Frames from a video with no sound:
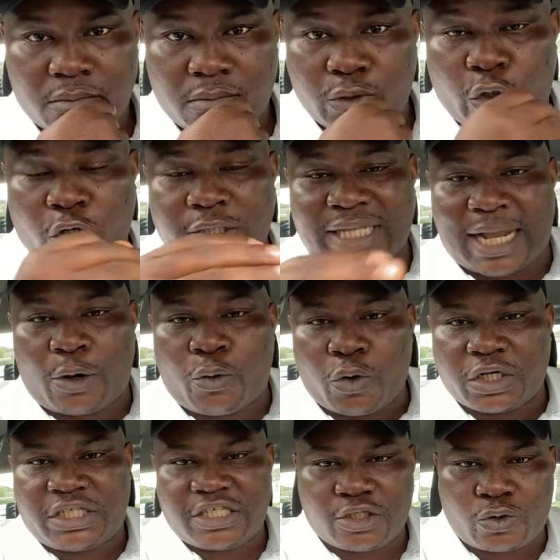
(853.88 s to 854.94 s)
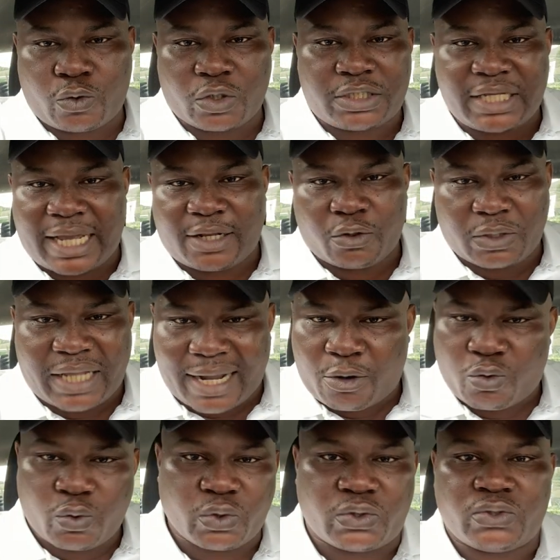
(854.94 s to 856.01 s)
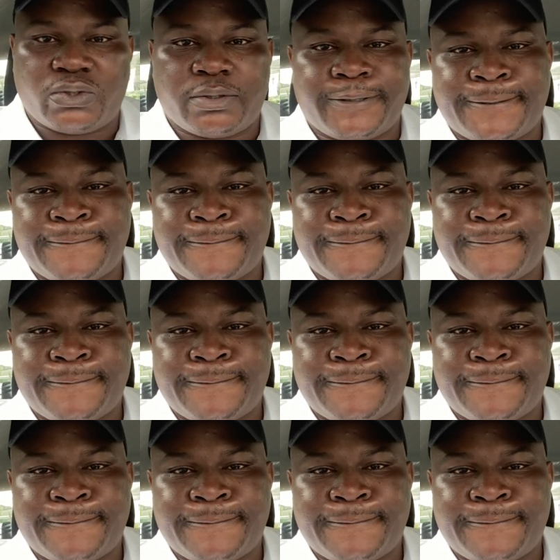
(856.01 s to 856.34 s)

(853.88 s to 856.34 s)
Because that quote she's quoting, I know that quote.